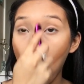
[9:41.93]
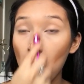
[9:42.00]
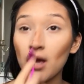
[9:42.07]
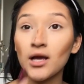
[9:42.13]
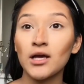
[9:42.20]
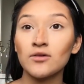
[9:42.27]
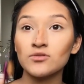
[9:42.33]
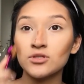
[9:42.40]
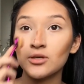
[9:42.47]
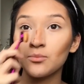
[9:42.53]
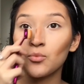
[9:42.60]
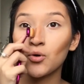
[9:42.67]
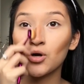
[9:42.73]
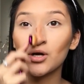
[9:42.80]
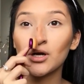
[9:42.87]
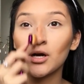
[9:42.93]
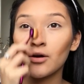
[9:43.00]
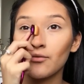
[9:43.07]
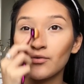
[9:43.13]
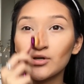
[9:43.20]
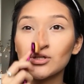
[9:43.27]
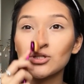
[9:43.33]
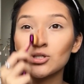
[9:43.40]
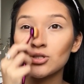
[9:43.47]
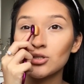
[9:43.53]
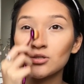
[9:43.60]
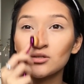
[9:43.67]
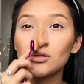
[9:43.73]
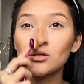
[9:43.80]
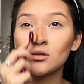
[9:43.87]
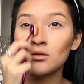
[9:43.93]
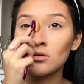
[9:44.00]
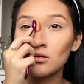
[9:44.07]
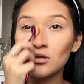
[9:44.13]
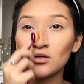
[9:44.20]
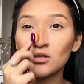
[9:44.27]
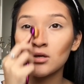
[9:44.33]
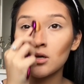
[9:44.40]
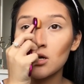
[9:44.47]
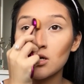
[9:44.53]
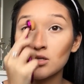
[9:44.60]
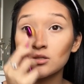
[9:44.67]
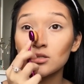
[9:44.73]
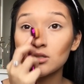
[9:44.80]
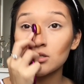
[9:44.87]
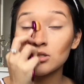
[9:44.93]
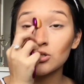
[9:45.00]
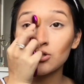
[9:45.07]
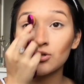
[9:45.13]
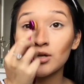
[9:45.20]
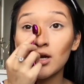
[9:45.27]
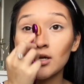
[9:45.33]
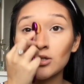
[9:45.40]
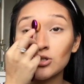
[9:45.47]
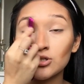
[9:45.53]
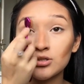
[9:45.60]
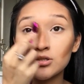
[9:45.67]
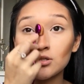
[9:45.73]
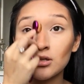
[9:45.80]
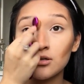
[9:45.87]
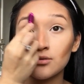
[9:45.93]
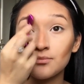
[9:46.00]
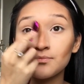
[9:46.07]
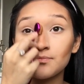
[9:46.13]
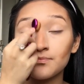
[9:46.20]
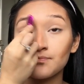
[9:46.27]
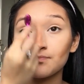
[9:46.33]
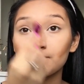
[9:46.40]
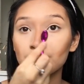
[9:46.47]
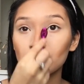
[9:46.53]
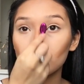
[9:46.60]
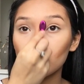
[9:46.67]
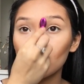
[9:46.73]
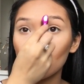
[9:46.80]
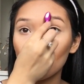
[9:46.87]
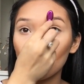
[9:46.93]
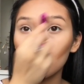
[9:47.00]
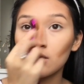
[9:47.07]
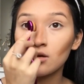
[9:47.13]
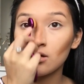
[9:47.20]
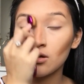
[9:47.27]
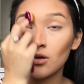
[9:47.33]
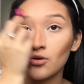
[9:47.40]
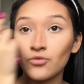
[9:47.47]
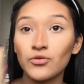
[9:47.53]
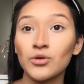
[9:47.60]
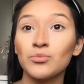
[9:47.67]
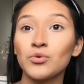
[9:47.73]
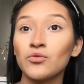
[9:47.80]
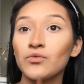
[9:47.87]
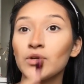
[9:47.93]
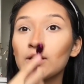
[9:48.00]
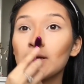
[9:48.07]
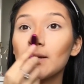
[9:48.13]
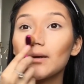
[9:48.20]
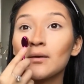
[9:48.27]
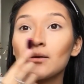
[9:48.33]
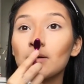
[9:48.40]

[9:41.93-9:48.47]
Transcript: it gives them more coverage, since you're not just um, removing it.